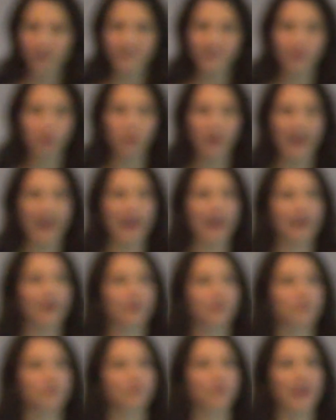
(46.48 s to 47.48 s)
also
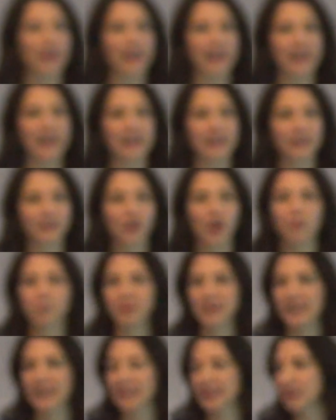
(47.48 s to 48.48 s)
have a
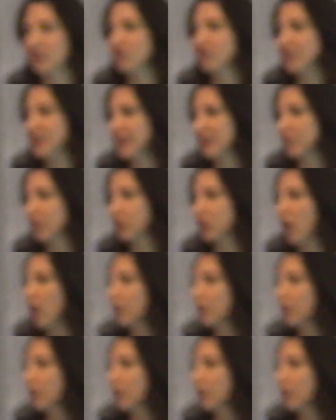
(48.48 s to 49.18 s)
company in Geneva